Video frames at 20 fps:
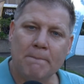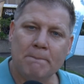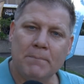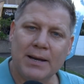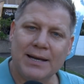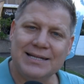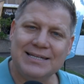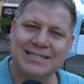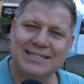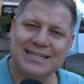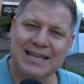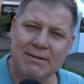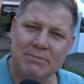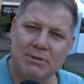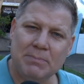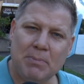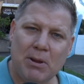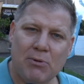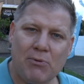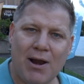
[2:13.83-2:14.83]
but he seemed
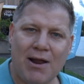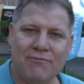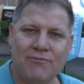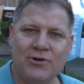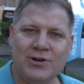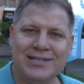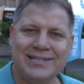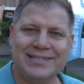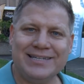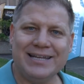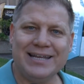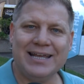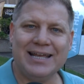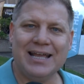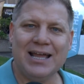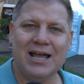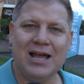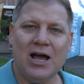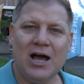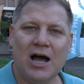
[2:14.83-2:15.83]
to be
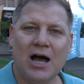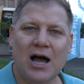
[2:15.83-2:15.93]
referencing